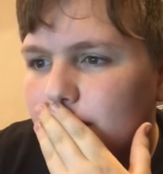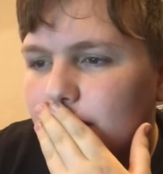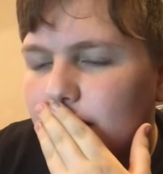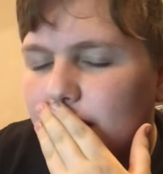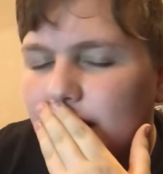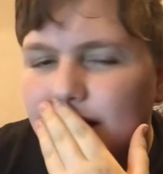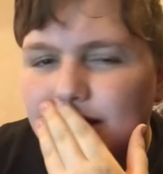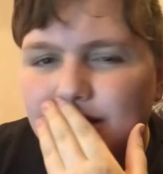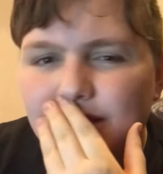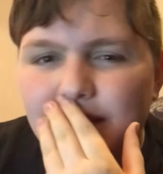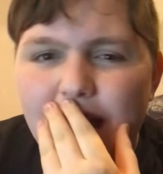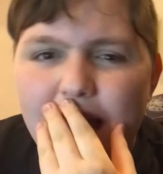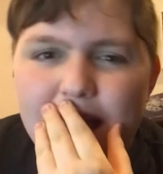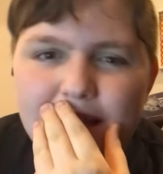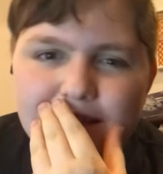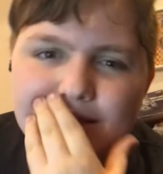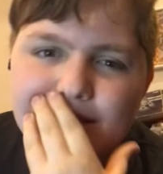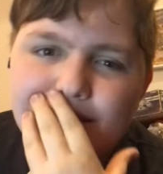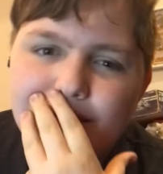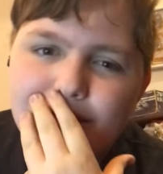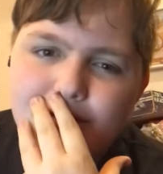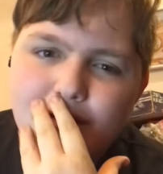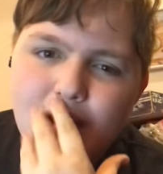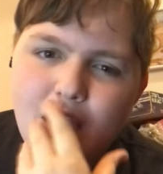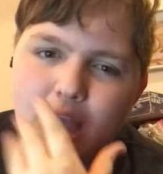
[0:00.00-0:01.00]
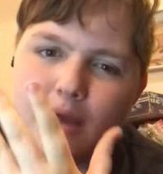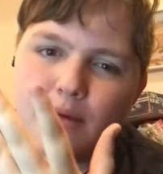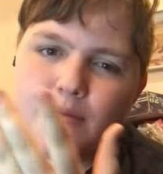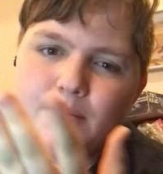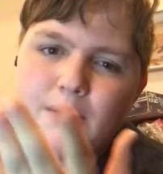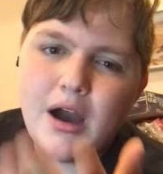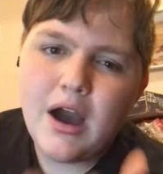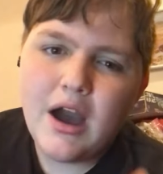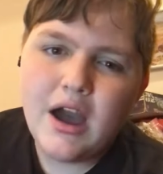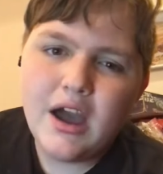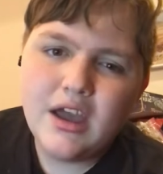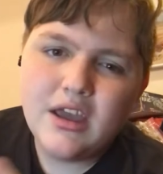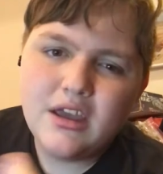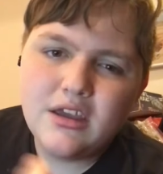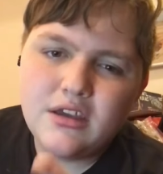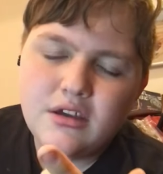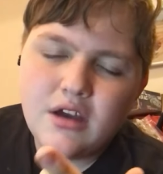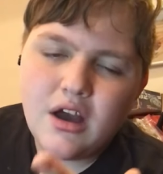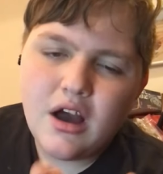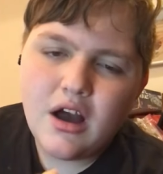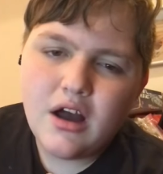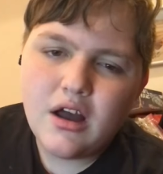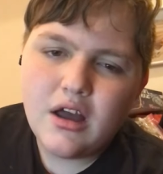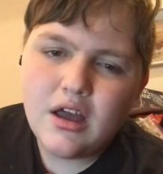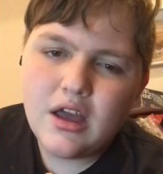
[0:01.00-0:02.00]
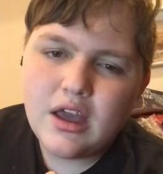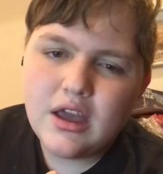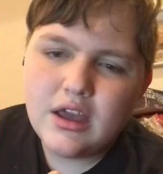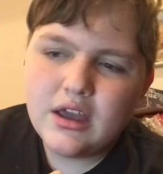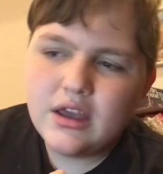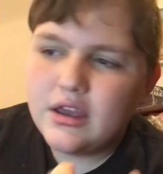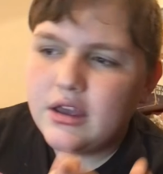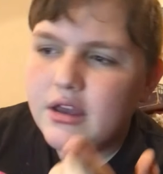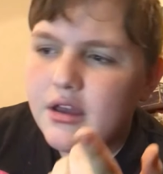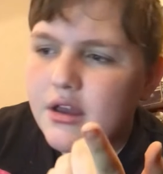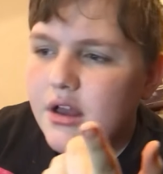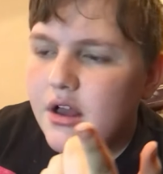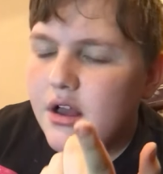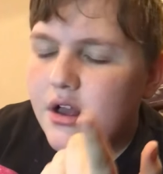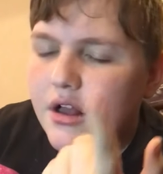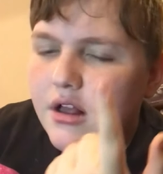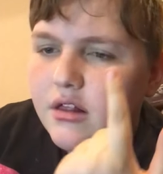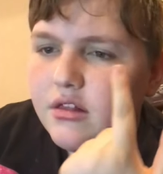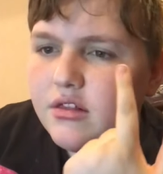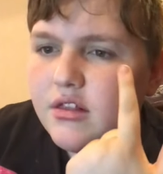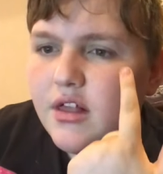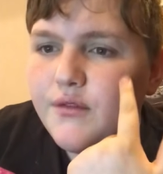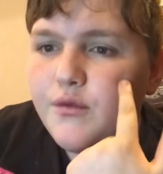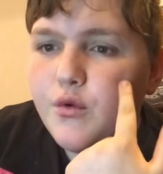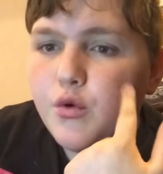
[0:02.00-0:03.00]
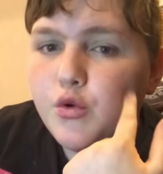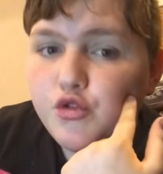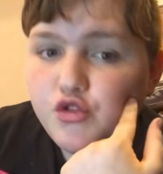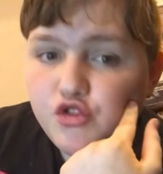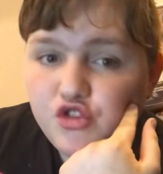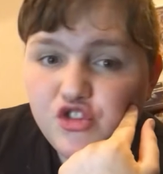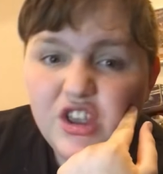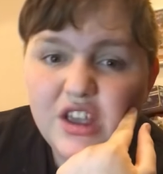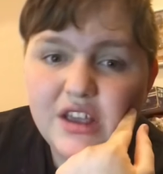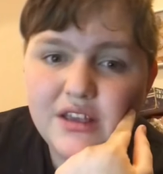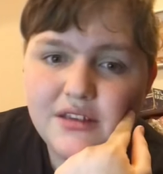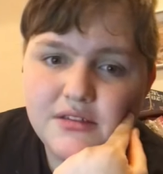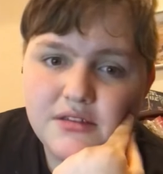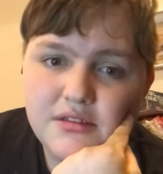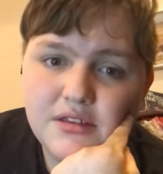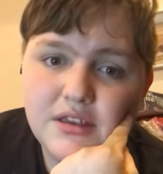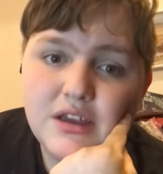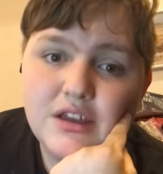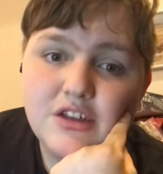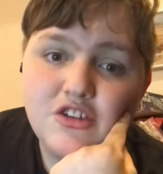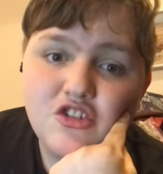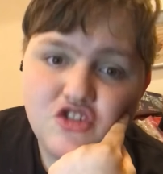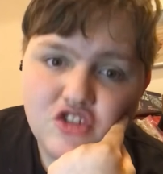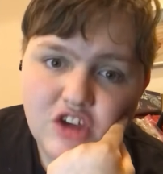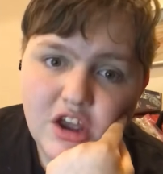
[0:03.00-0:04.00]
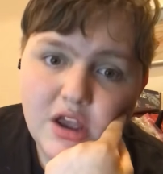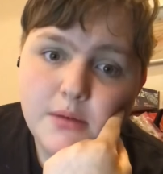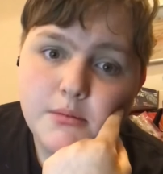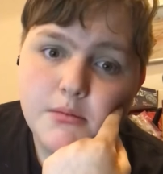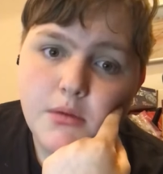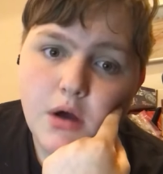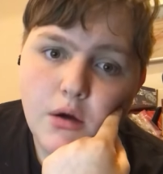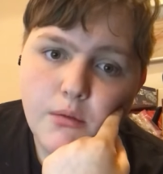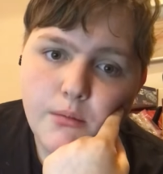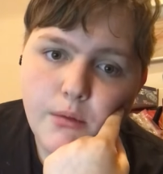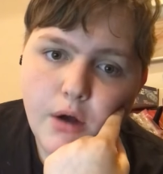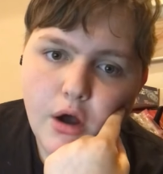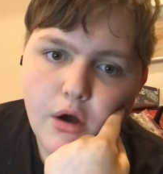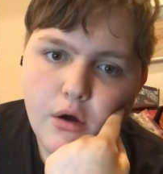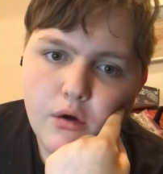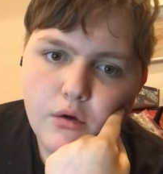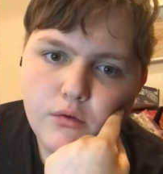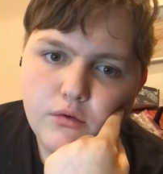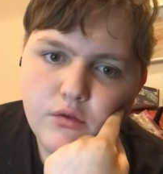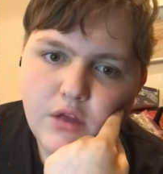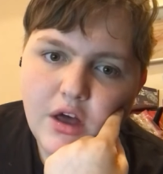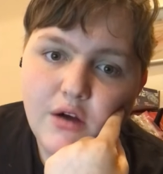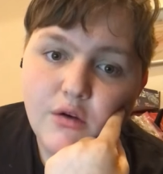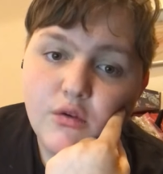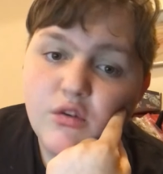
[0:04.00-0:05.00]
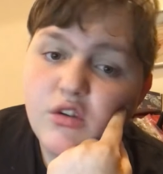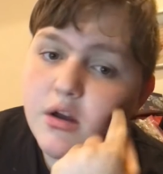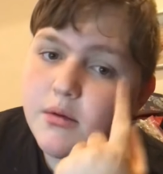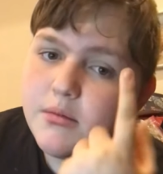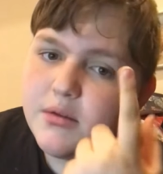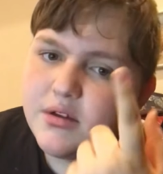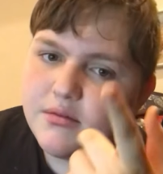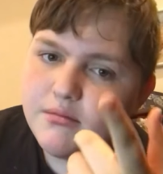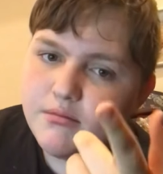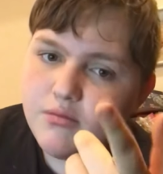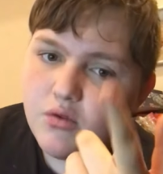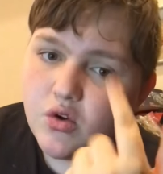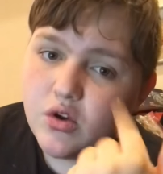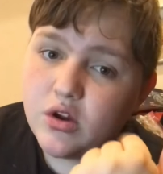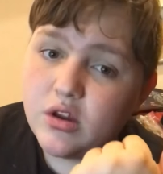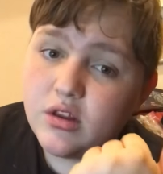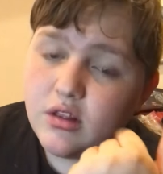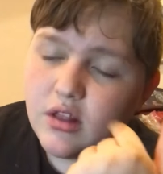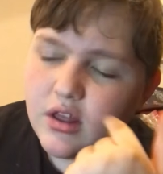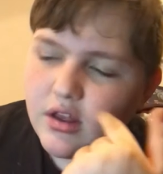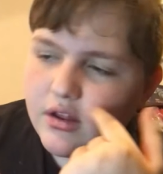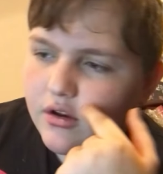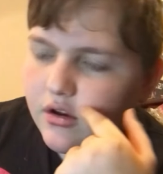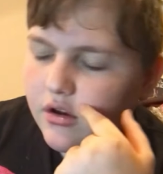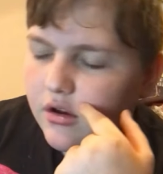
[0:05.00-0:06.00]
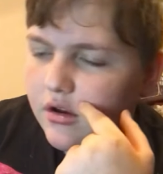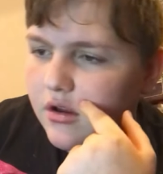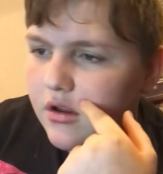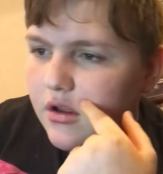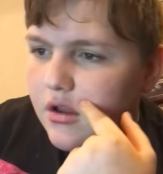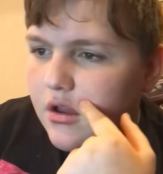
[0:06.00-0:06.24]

And at this time, I got a level 60 J-Momo. That will come in important later.